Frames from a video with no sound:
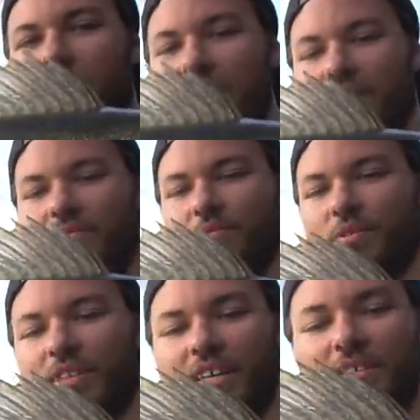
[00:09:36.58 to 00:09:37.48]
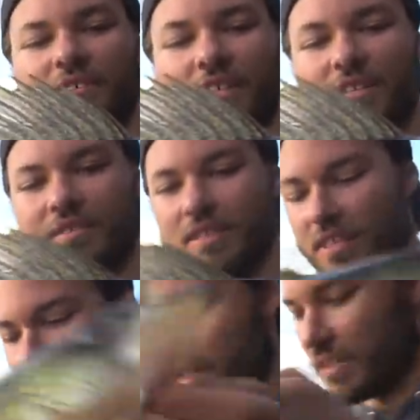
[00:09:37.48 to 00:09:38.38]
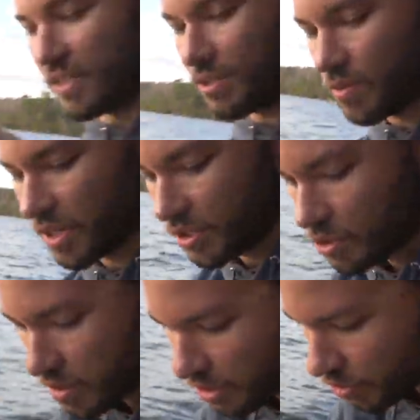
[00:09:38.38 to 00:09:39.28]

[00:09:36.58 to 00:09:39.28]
right, one last look. It's 22 and